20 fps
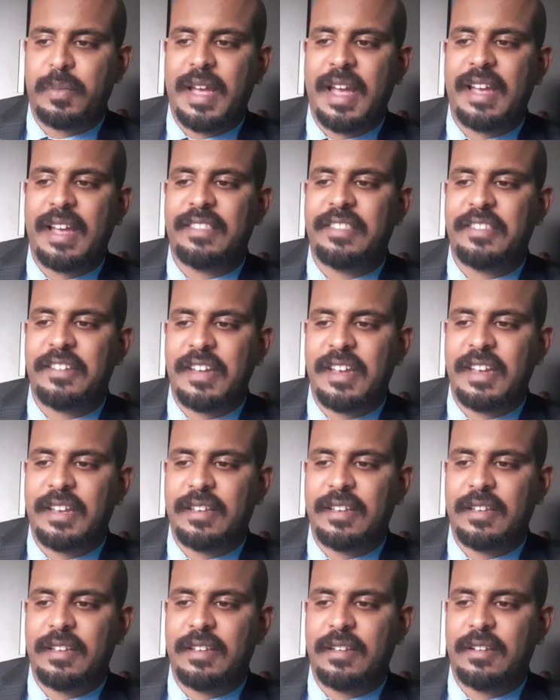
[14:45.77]

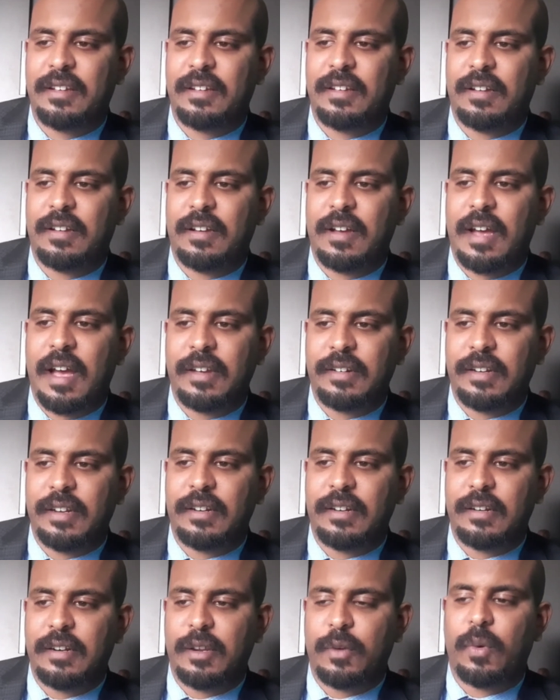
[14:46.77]
ethnic
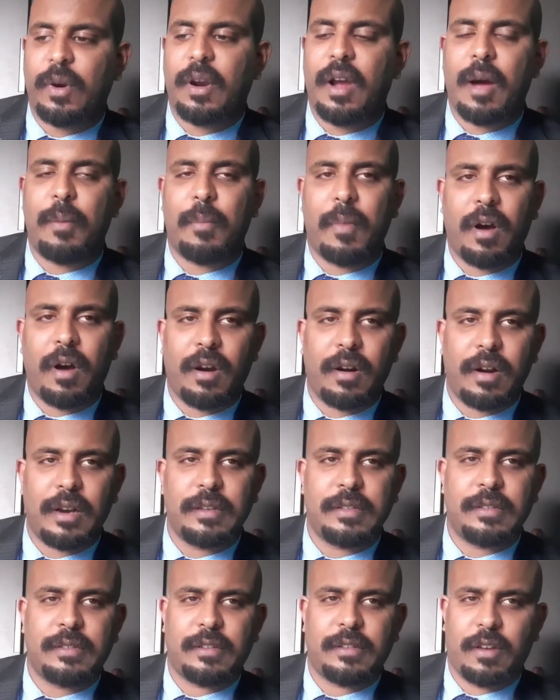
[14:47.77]
identity, where
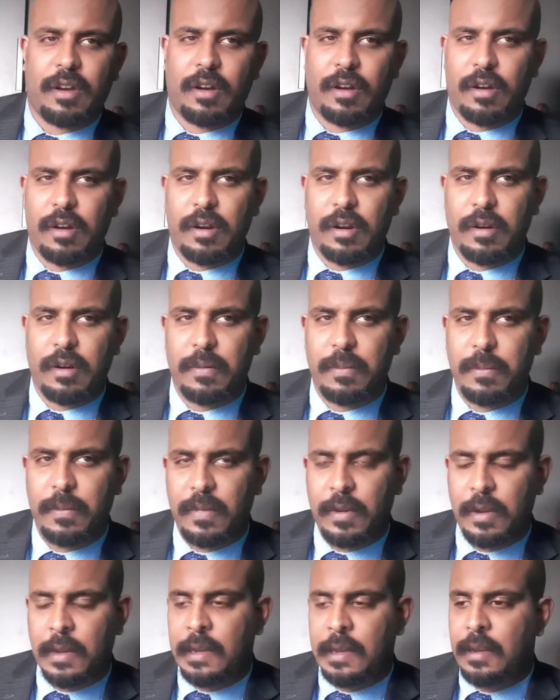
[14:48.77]
Amharas are
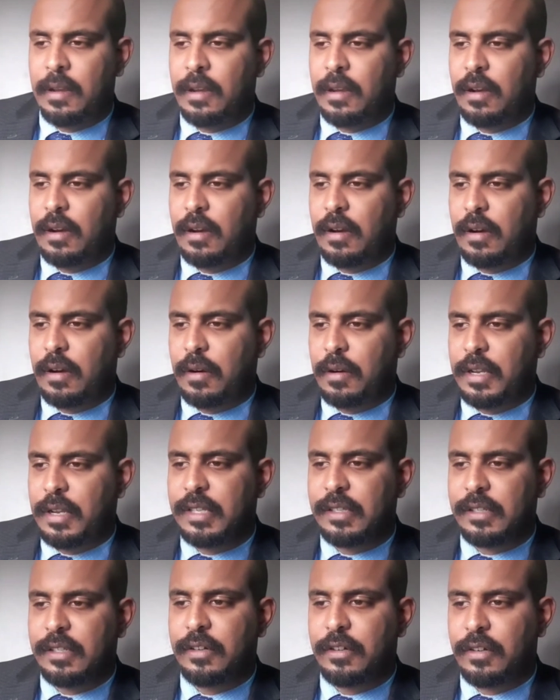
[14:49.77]

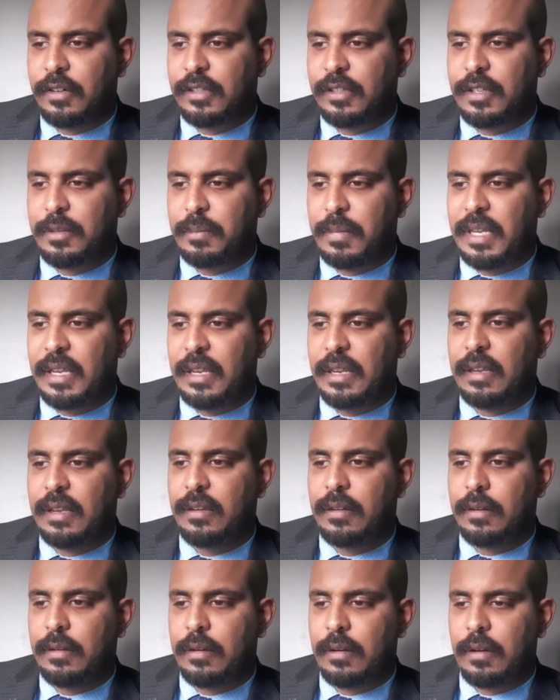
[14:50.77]
considered to be
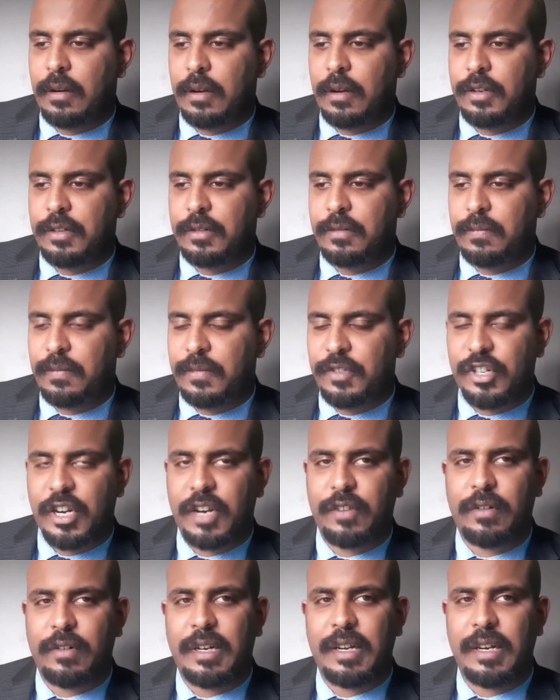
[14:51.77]

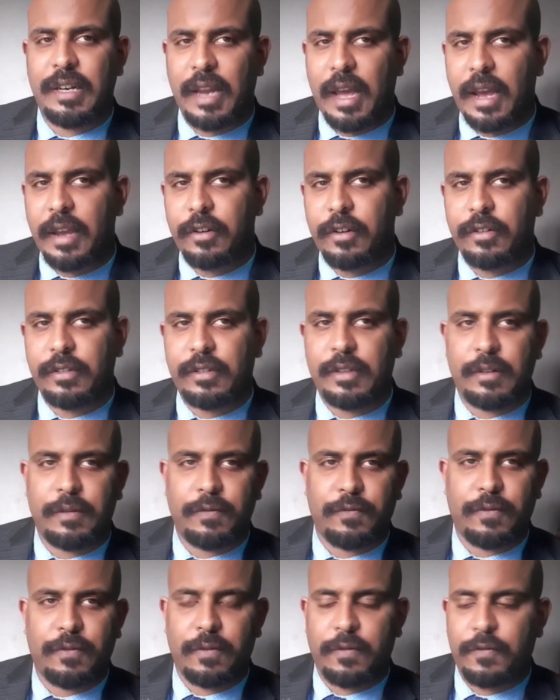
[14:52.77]
generally lighter than,
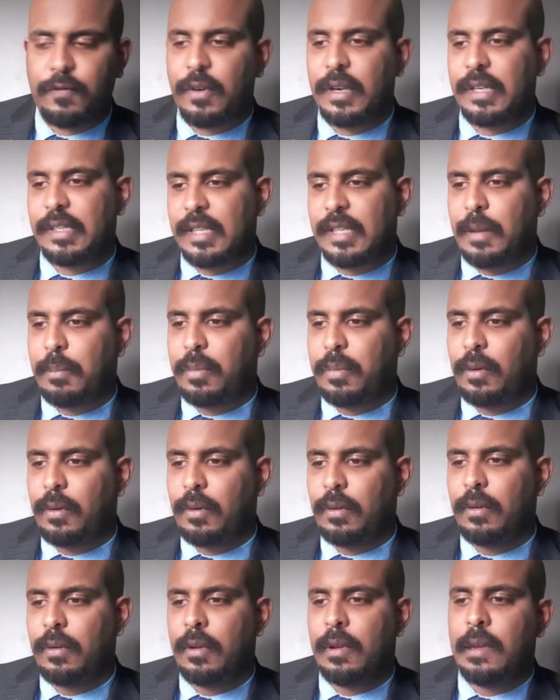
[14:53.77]
for
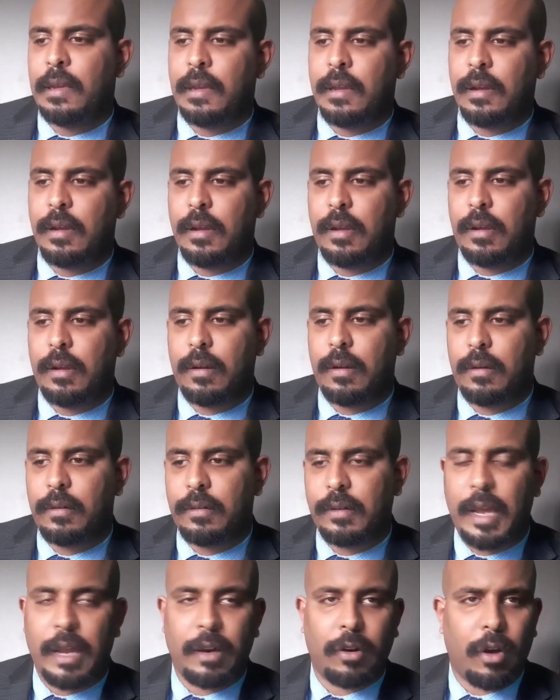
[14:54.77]
example,
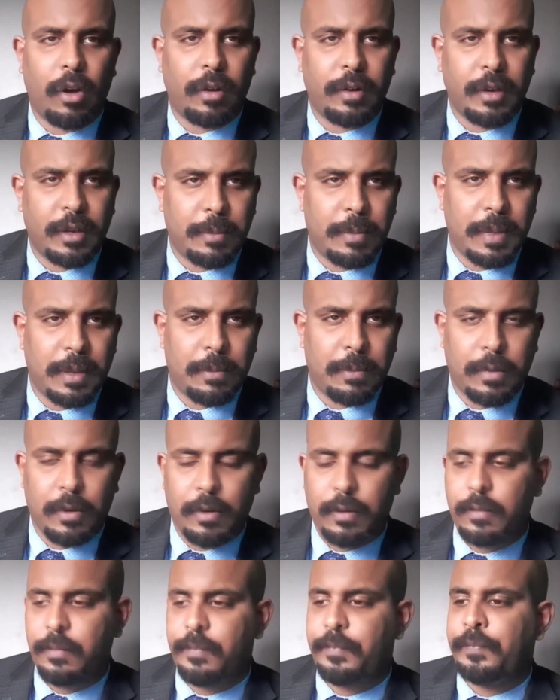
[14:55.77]
Nilotic
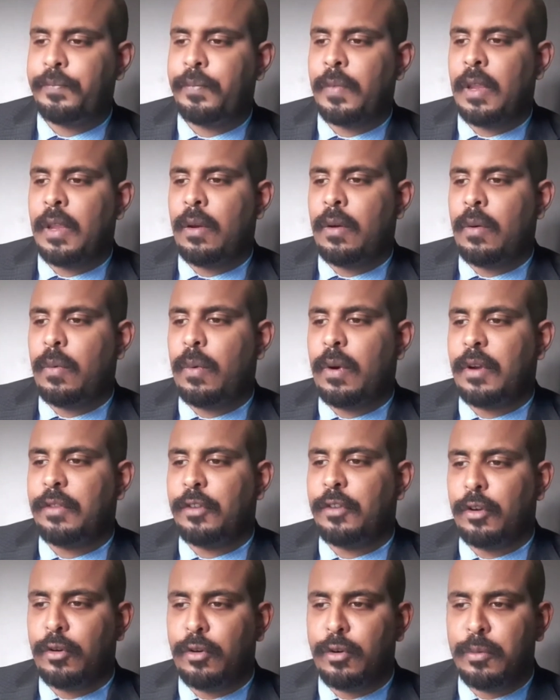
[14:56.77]
people, where
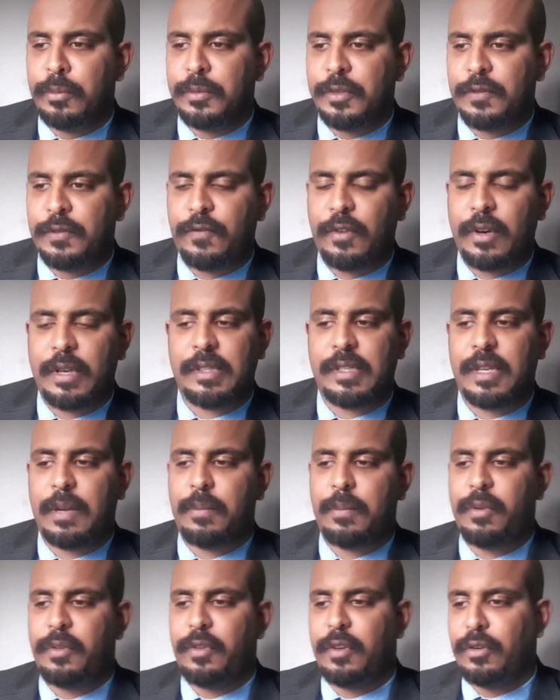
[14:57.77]
the Gums, for
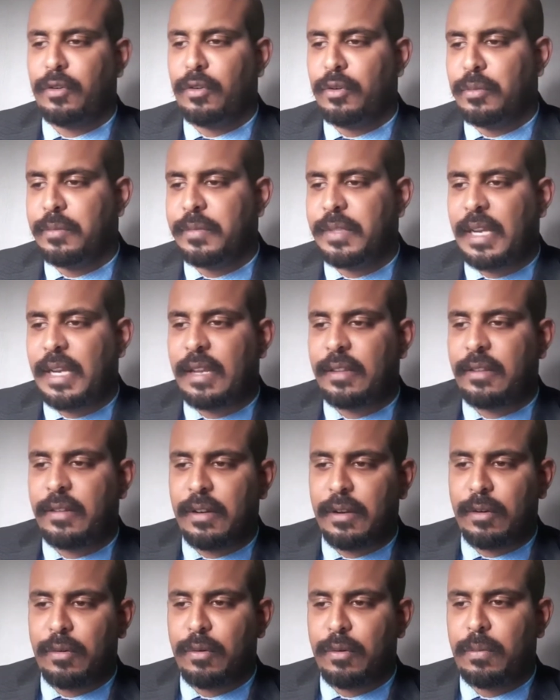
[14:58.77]
example, the Gums
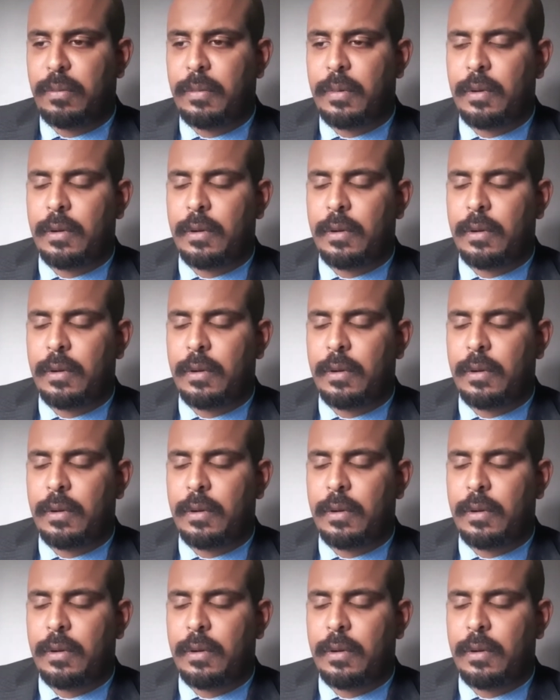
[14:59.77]
ethnic group,